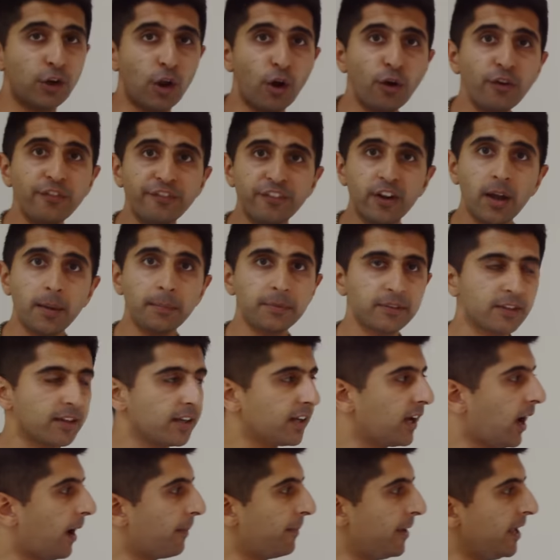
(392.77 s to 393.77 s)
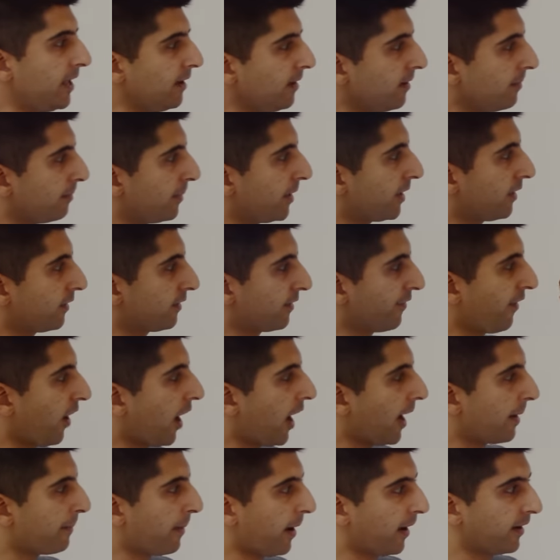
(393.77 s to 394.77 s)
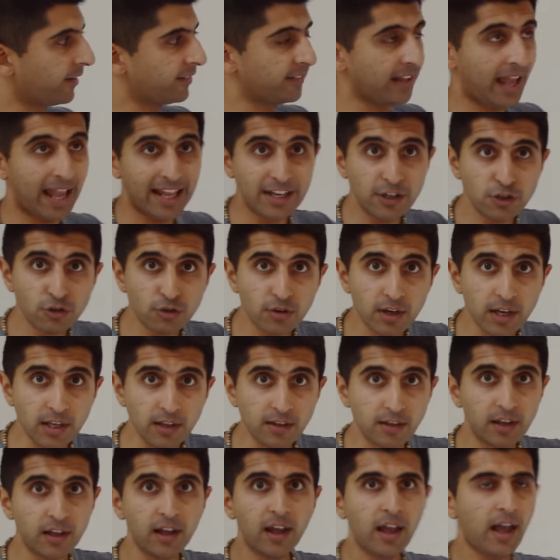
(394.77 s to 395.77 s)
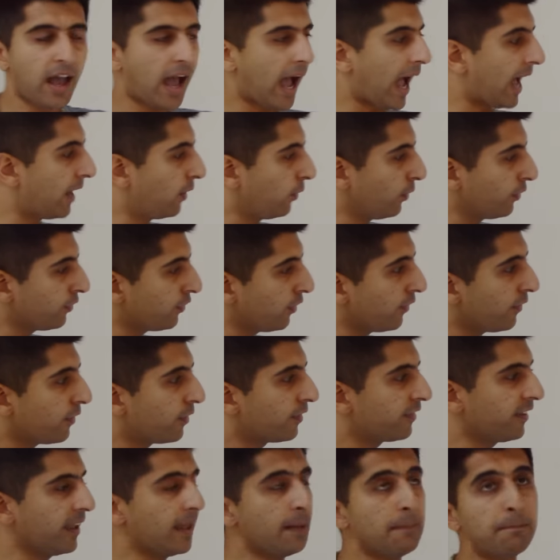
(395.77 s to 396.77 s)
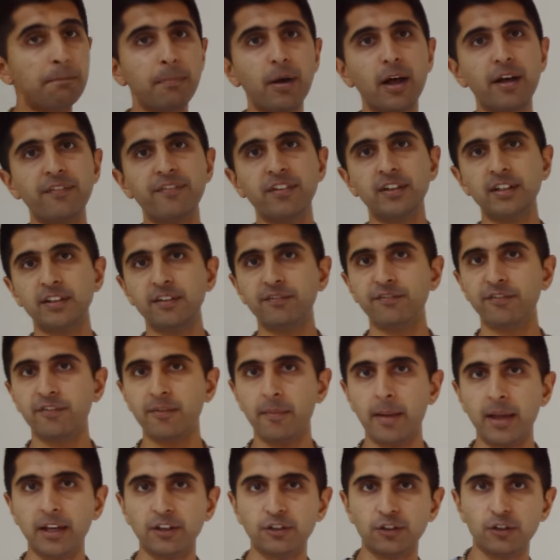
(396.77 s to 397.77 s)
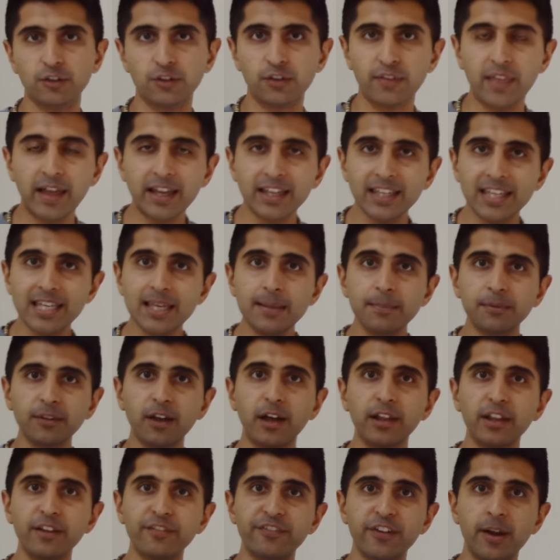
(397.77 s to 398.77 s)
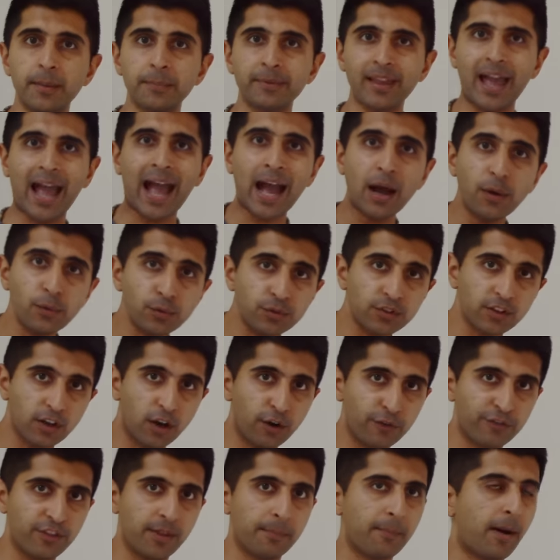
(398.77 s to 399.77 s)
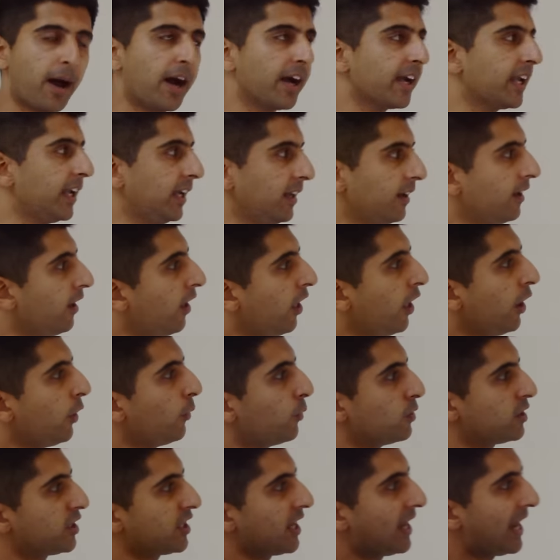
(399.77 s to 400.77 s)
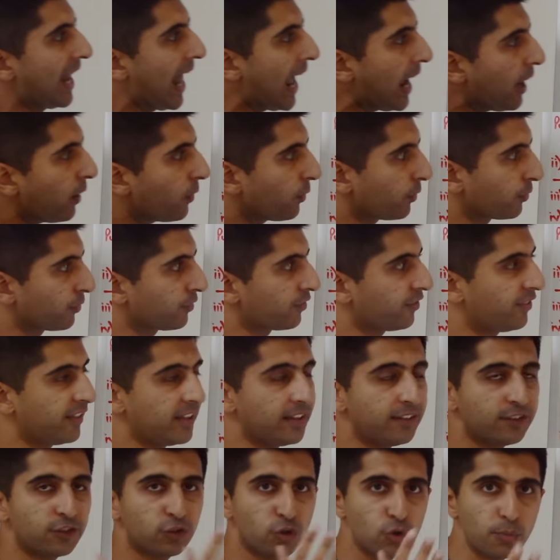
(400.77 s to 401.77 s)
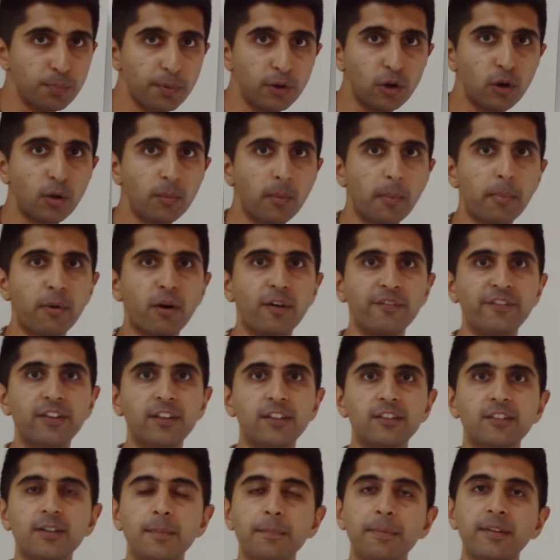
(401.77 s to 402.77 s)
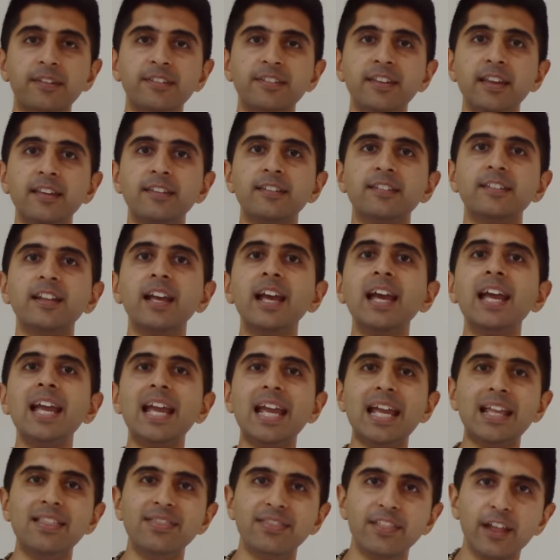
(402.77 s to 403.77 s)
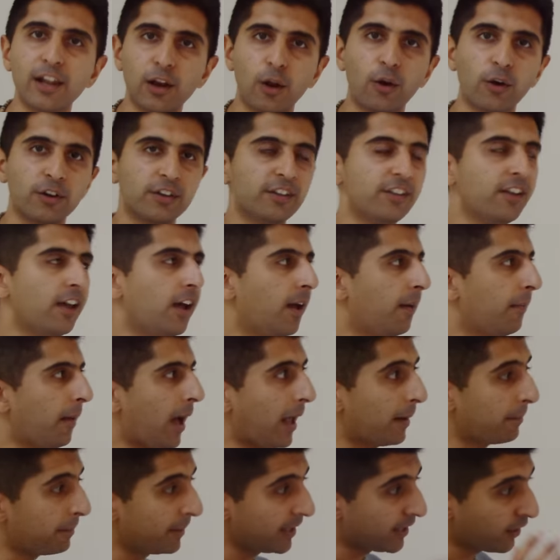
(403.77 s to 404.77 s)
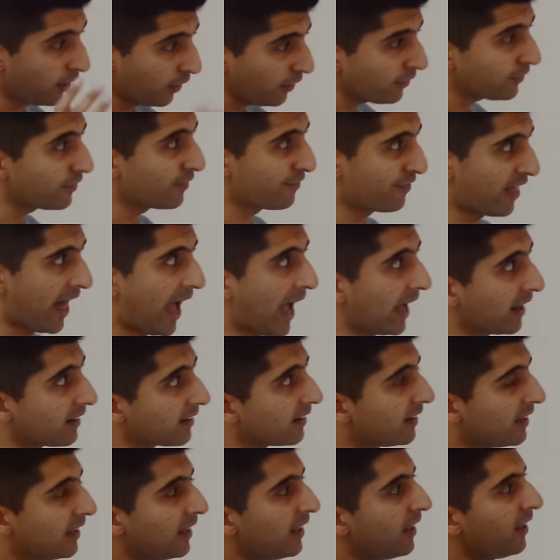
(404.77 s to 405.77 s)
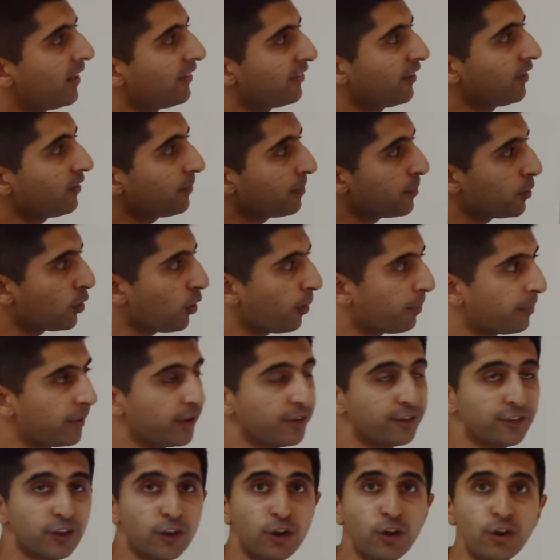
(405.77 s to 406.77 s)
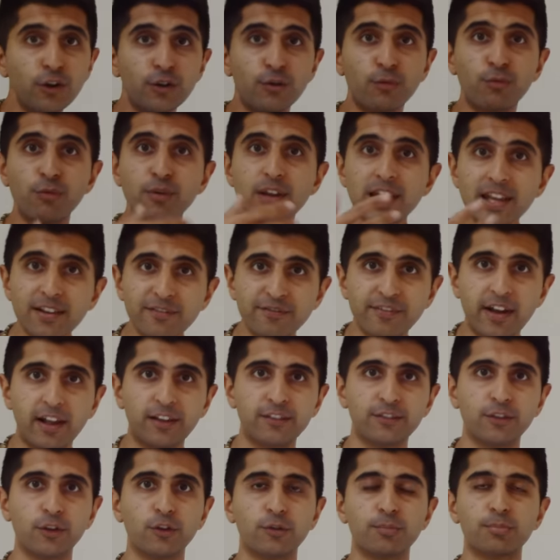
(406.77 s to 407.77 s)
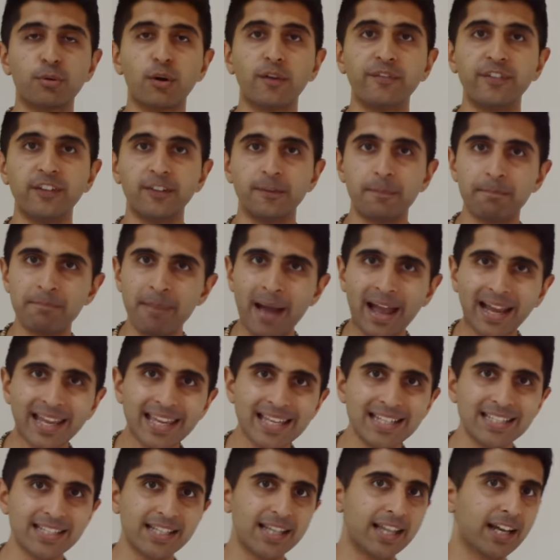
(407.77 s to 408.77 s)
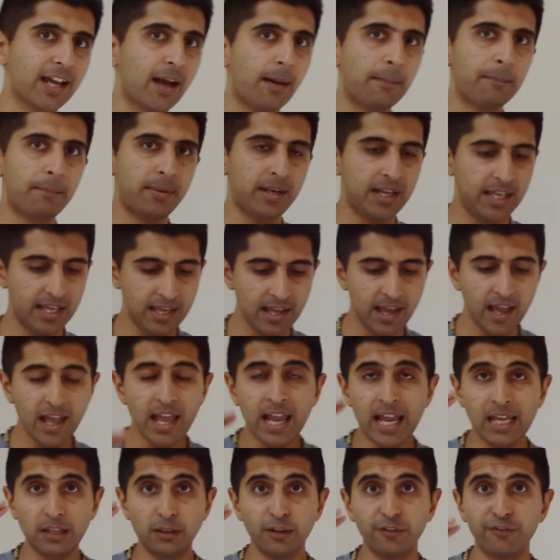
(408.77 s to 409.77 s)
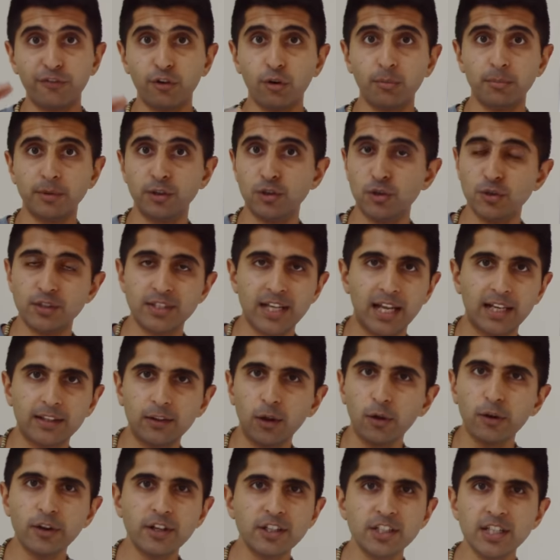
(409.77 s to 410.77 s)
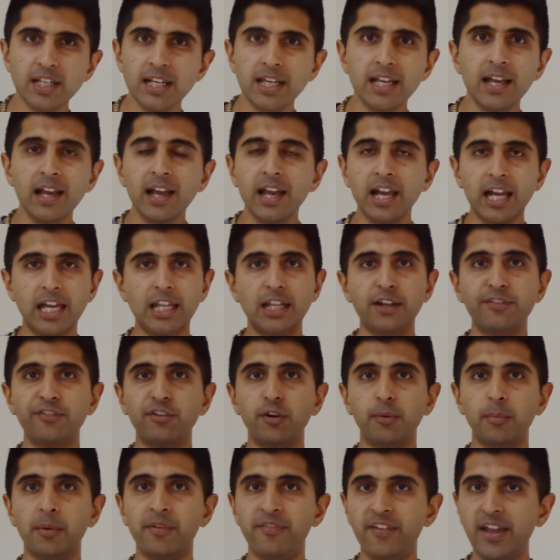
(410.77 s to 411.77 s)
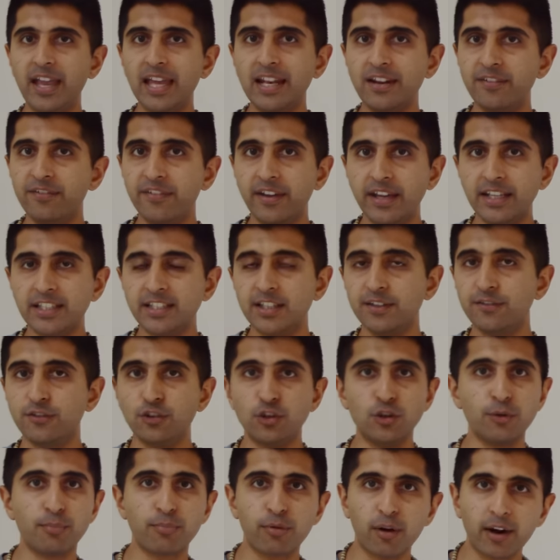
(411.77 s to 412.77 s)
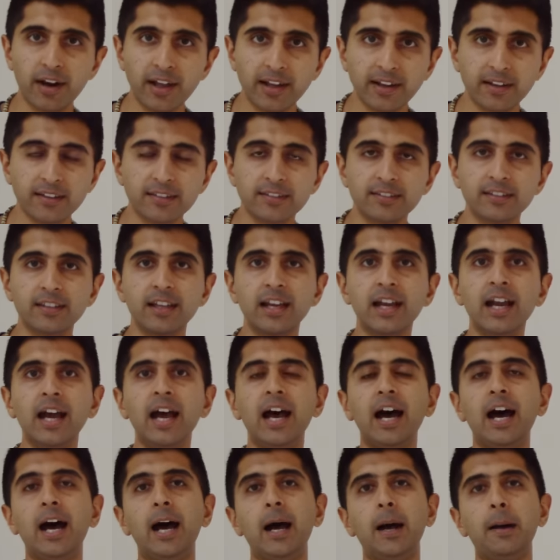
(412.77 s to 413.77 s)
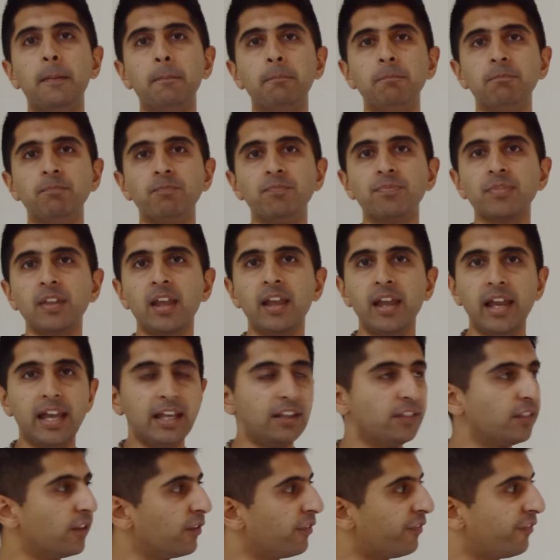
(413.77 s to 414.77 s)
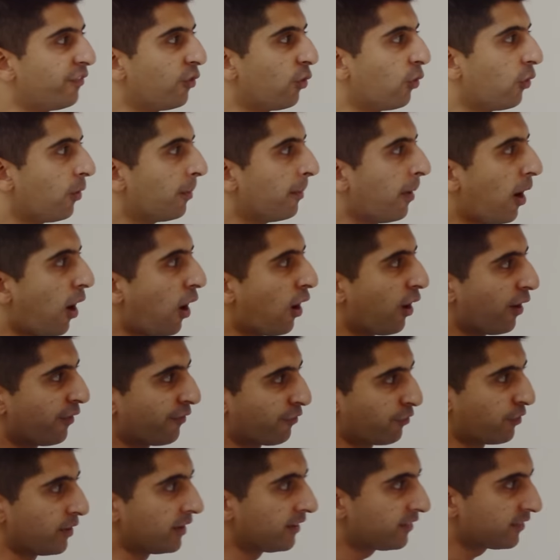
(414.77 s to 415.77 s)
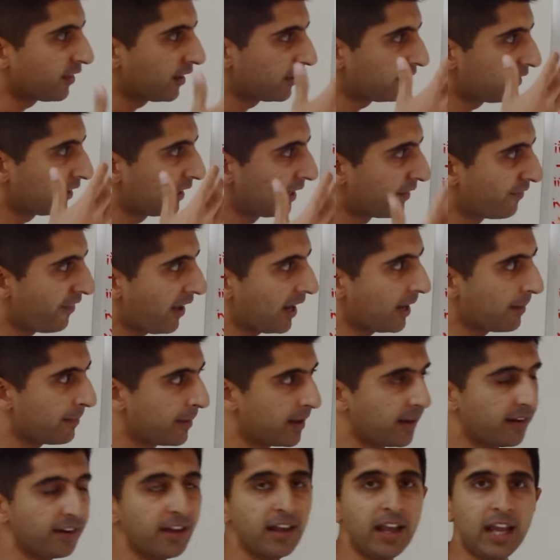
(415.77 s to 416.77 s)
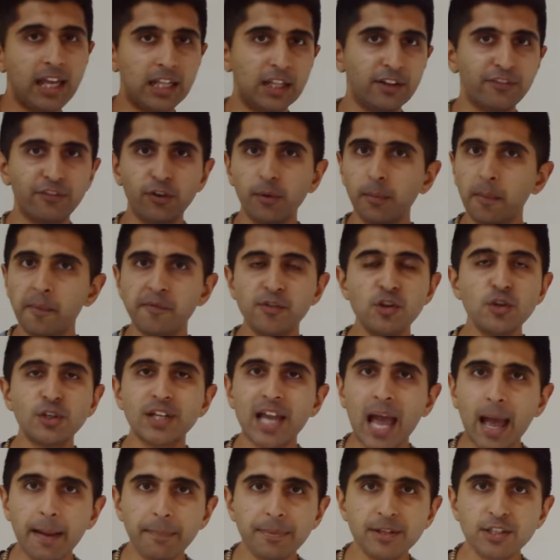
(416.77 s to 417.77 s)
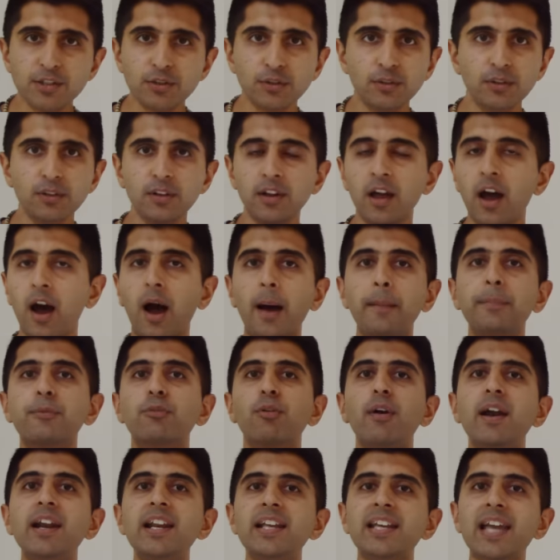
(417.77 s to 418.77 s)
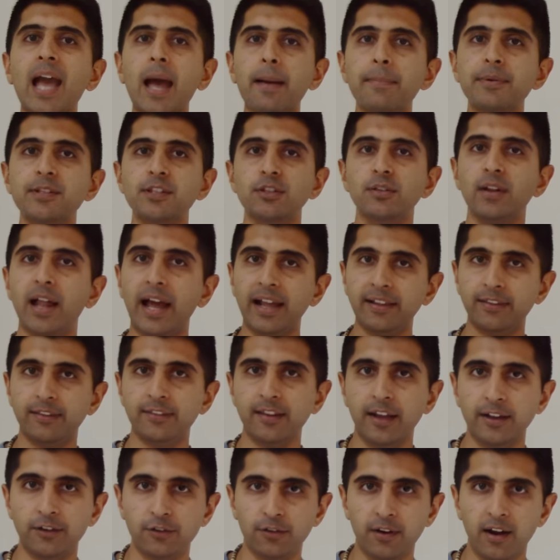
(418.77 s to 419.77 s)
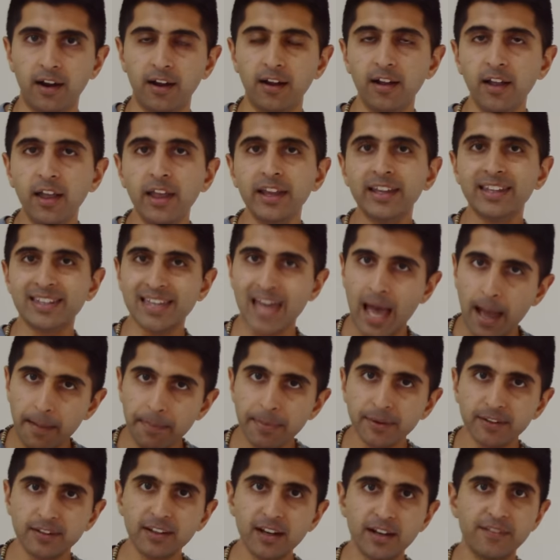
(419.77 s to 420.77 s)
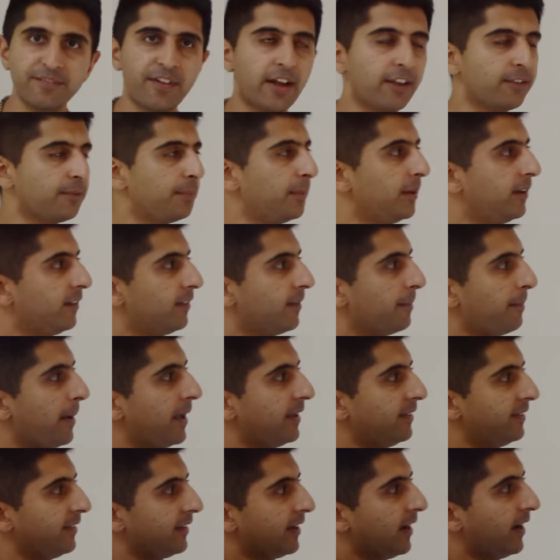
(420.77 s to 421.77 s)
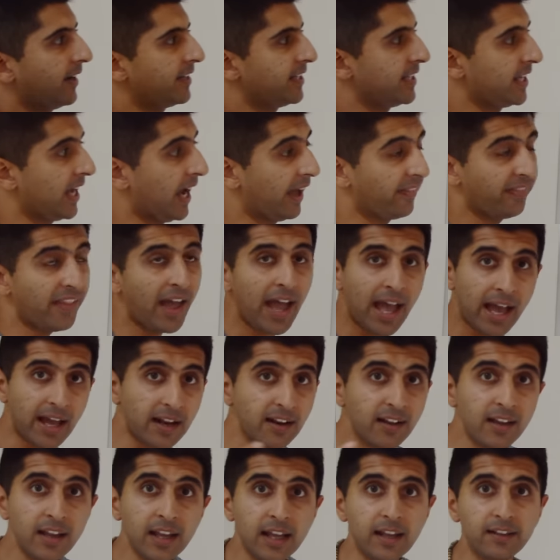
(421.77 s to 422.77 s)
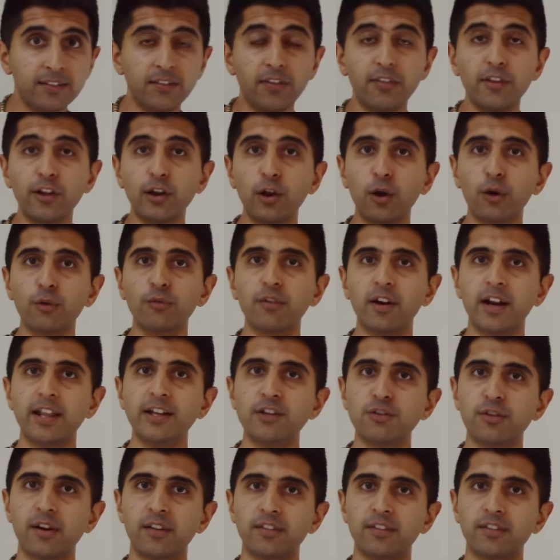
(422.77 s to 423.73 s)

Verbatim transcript: No firms can come in because of high barriers to entry, and also there is imperfect information. So that keeps other firms out of the market, which allows these supernormal profits to persist in the long term. And because of that, this monopolist could reinvest those profits back into the company in the form of new technology, in the form of innovative new products, um, in the form of research and development, in the form of new capital, upgraded capital, etc. Capital investment is the basic idea, and that is in the long run